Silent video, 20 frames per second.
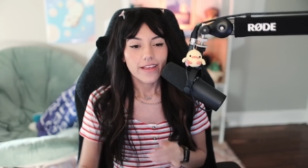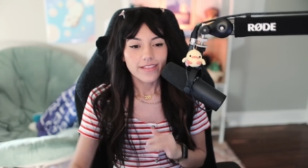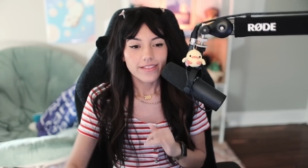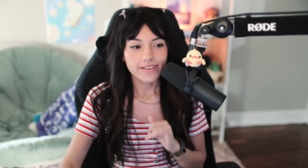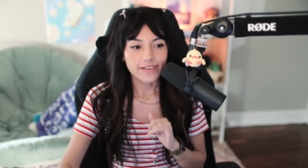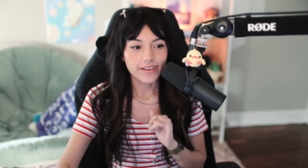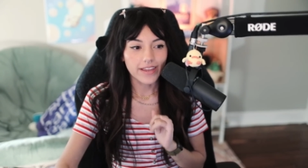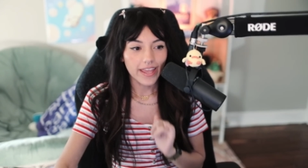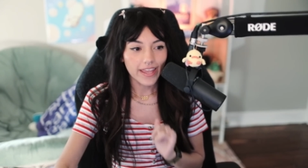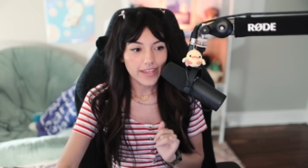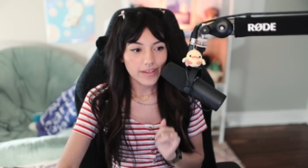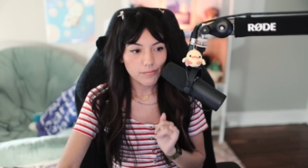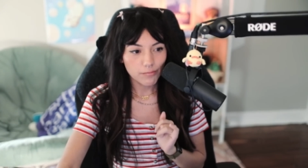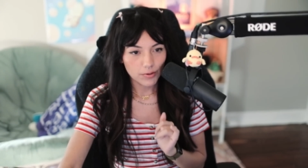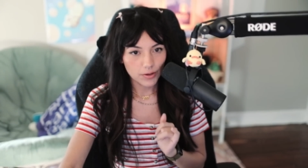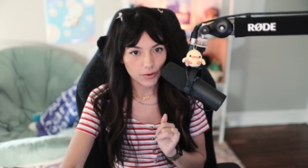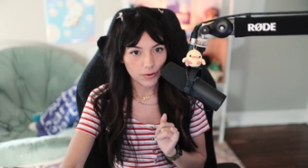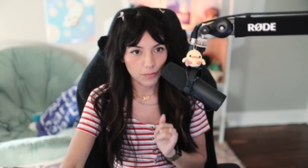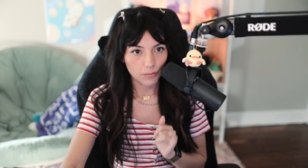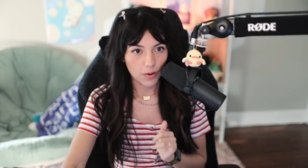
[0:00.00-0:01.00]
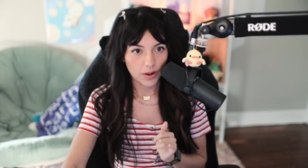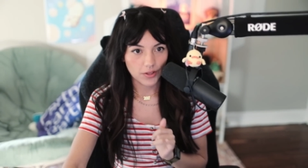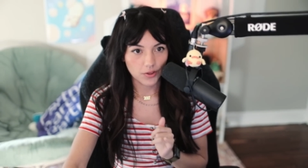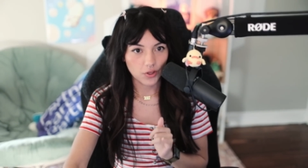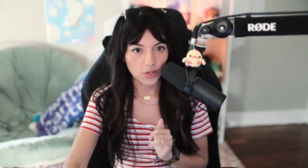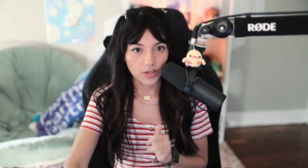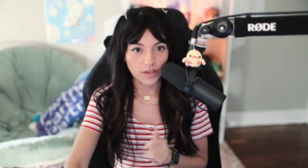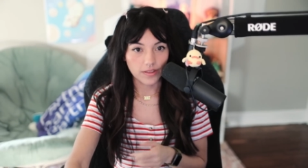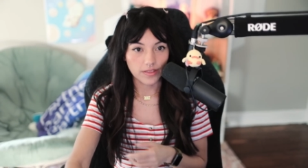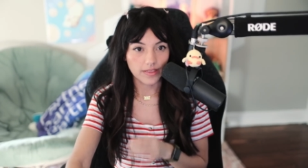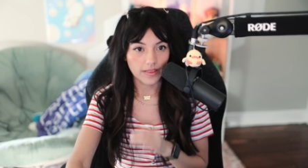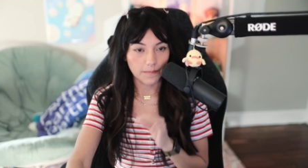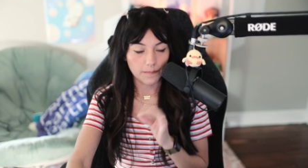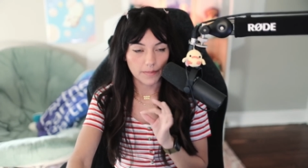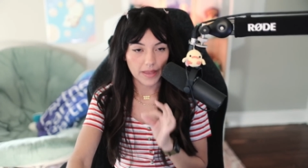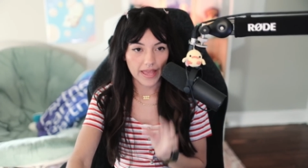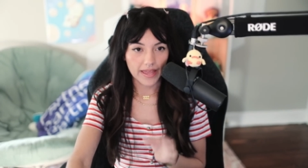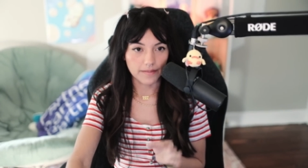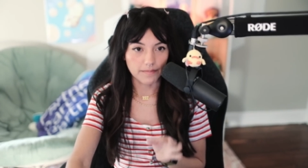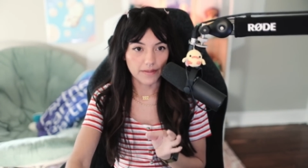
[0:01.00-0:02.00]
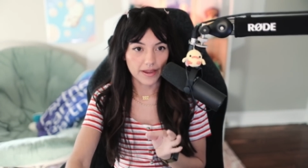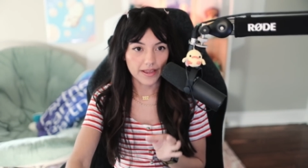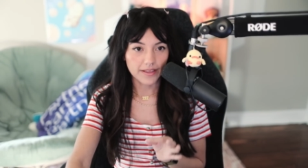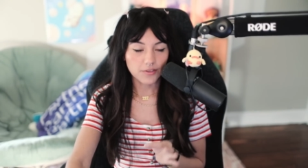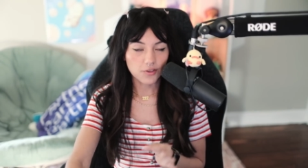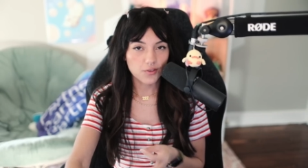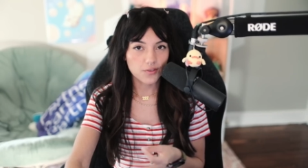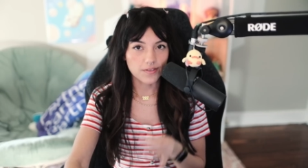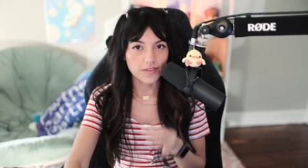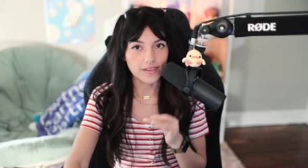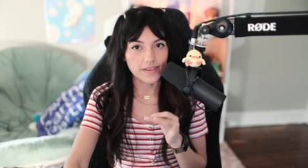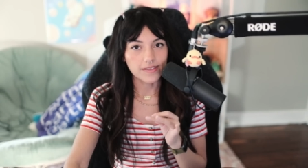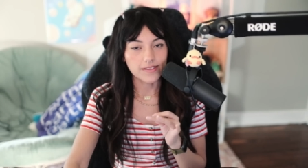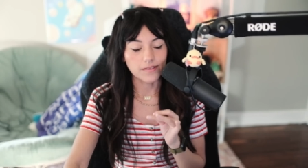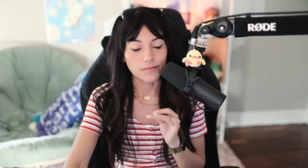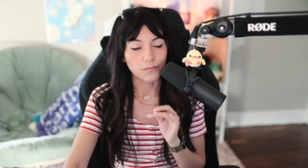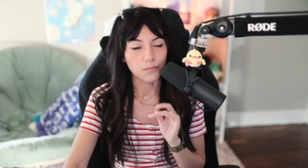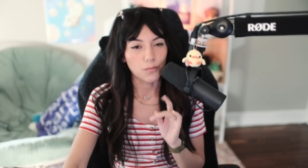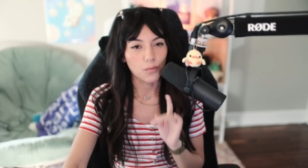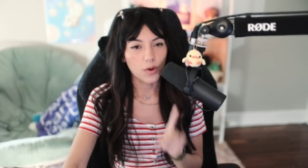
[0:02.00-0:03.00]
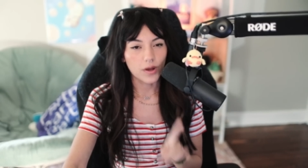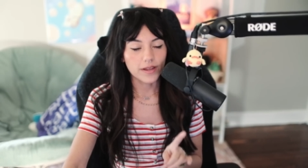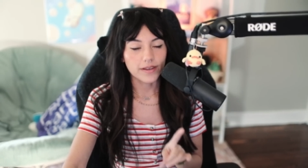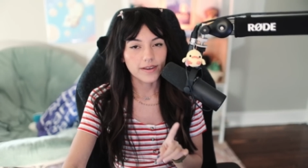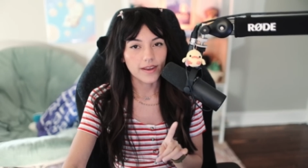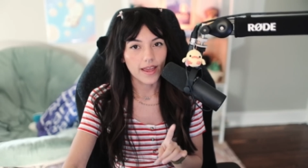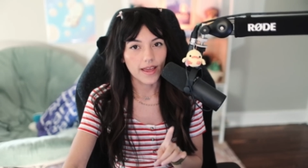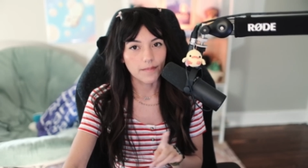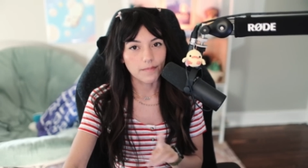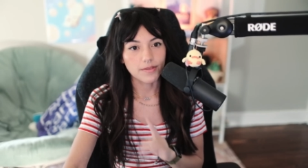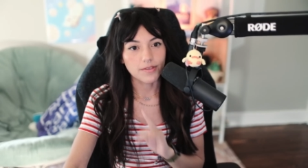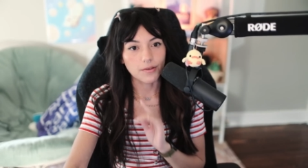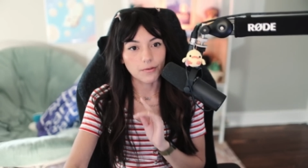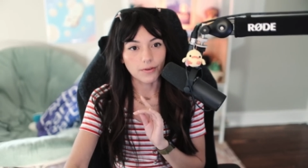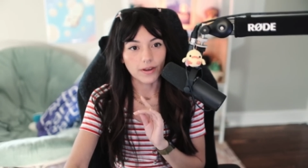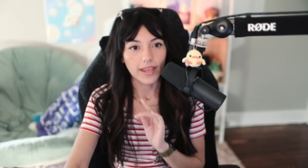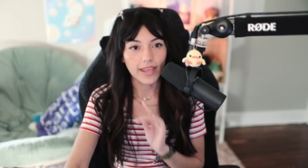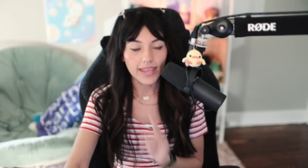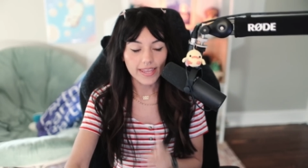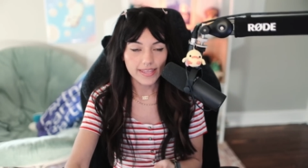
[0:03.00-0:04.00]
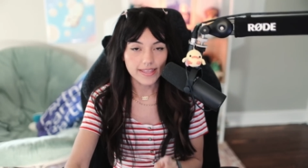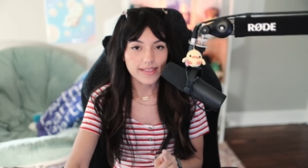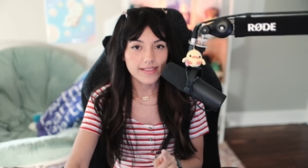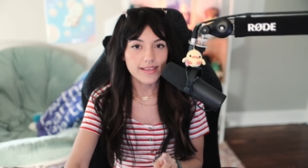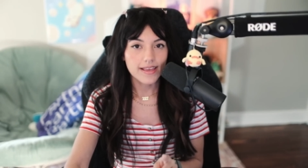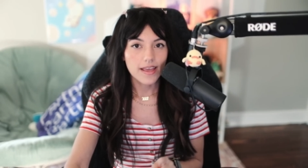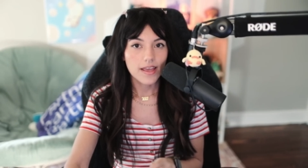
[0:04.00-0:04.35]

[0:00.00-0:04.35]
Today we are watching The Bad Batch Season 1, Episode 8,